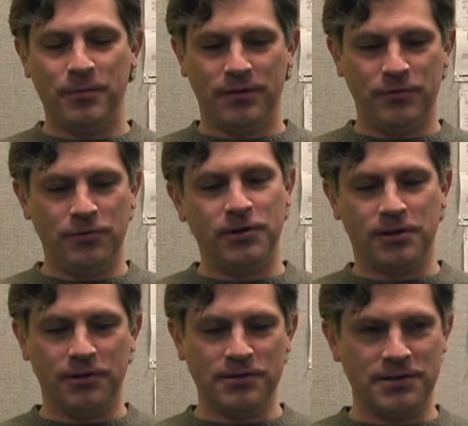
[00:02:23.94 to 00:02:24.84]
But if you
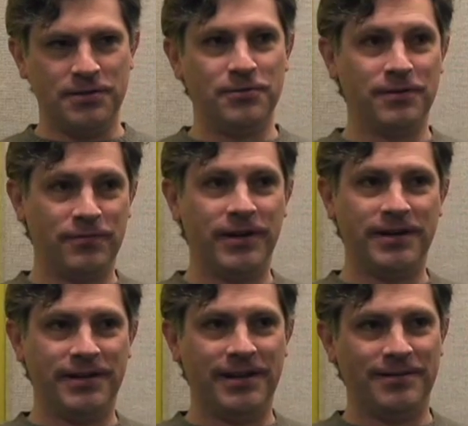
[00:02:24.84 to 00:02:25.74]
look closely, you can
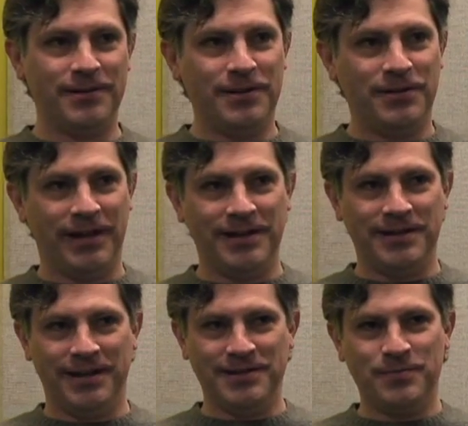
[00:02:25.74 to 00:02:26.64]
find that
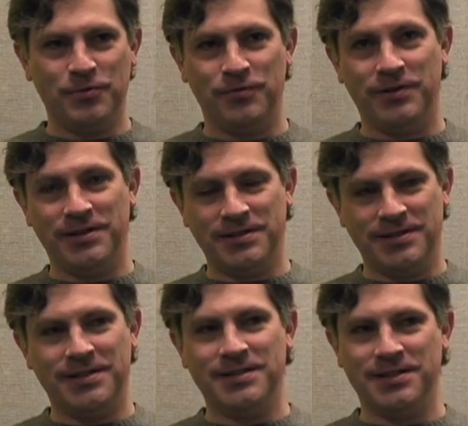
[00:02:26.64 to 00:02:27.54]
that dance move
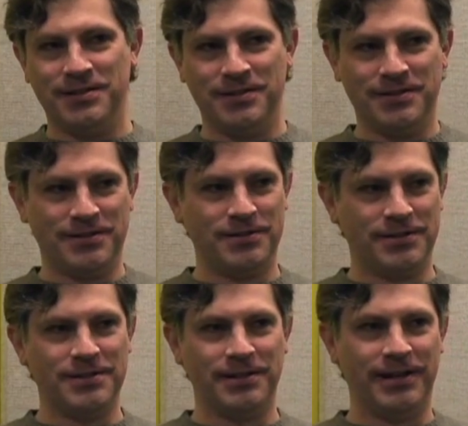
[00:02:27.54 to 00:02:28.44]
is is in
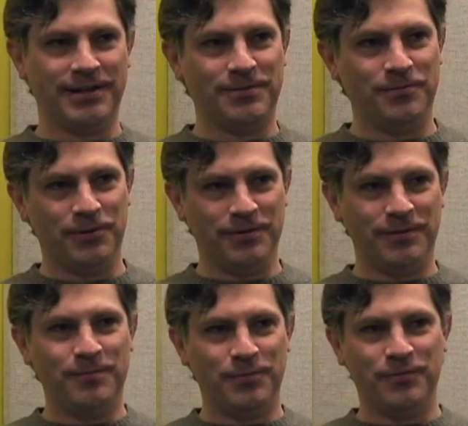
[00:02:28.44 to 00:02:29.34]
the select one of
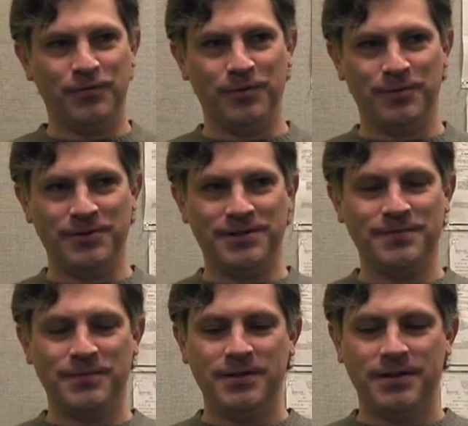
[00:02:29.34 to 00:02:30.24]
the
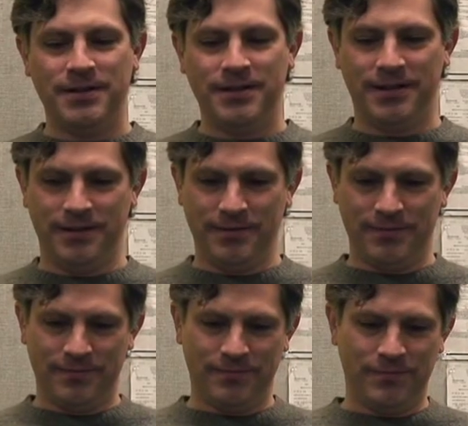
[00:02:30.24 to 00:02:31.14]
performers in a
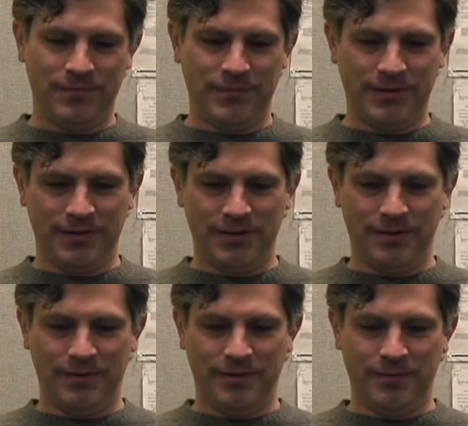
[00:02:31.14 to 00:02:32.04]
in
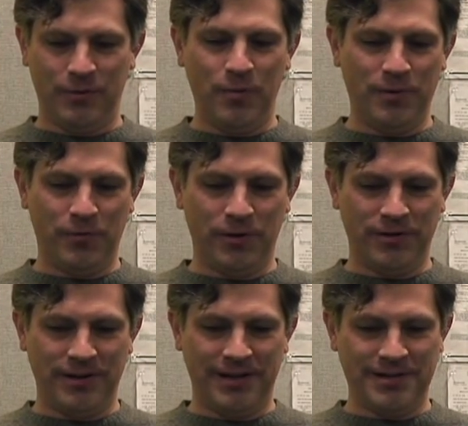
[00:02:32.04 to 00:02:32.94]
a, in a moment in one of
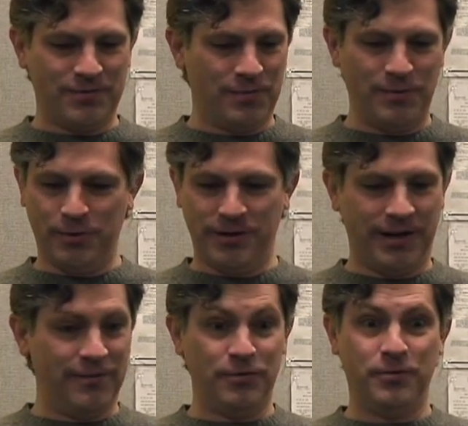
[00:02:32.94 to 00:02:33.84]
the dances where people could
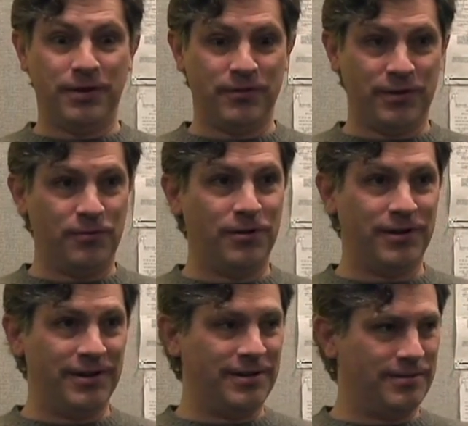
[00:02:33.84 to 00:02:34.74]
kind of do whatever they
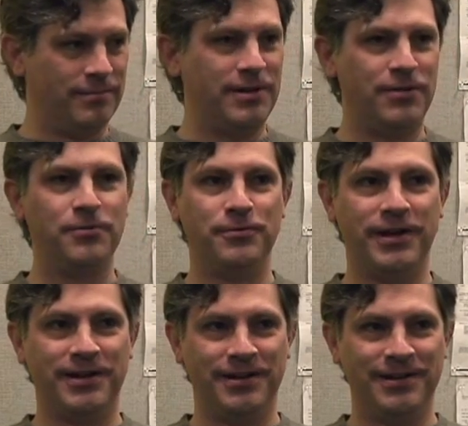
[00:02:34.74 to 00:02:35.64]
wanted. He threw
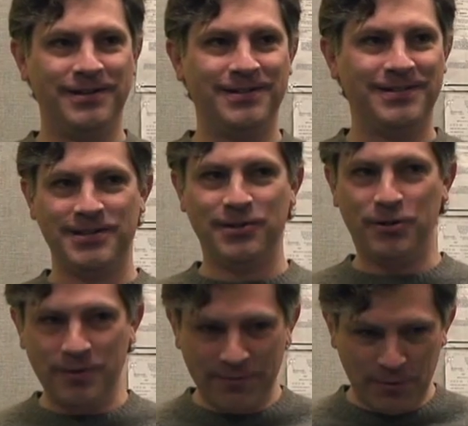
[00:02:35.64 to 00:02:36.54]
that in. It's a
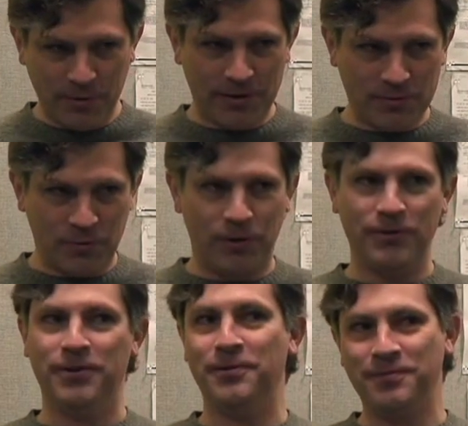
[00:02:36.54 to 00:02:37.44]
little bit of a Where's
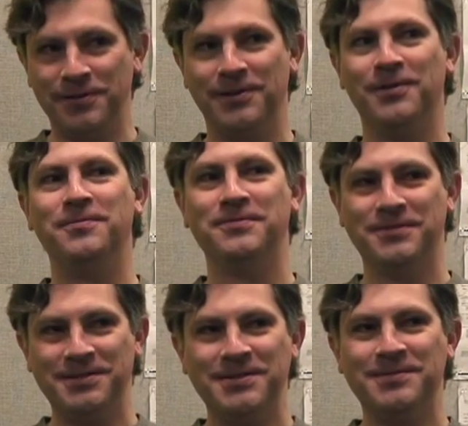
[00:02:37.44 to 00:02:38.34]
Waldo, you know,
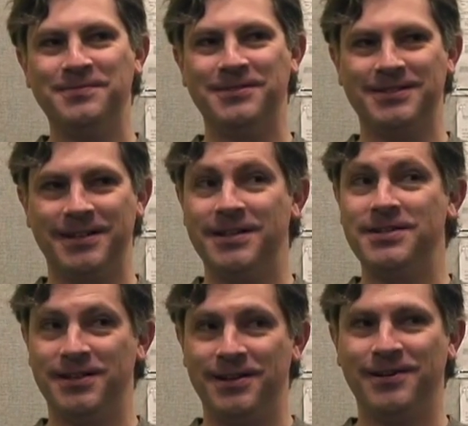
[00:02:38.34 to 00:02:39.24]
but uh,
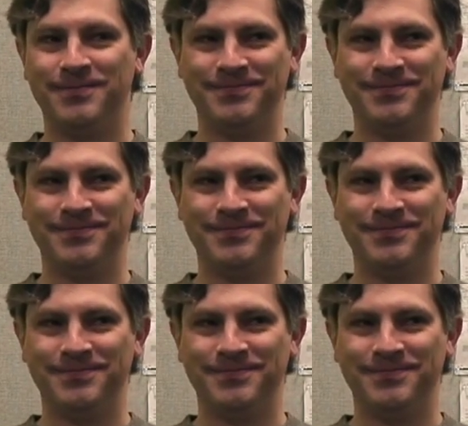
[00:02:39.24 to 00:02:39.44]
it's in there.